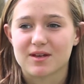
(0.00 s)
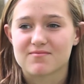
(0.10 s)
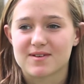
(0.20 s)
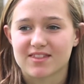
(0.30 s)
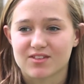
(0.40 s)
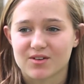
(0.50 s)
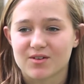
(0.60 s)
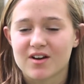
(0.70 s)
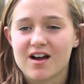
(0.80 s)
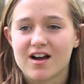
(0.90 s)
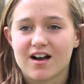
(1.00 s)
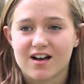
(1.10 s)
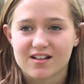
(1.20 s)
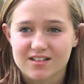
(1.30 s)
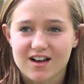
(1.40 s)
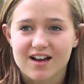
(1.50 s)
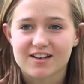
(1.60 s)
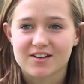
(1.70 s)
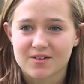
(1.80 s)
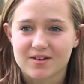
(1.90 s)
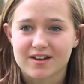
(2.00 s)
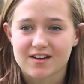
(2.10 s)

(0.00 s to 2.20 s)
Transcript: We've been through a lot going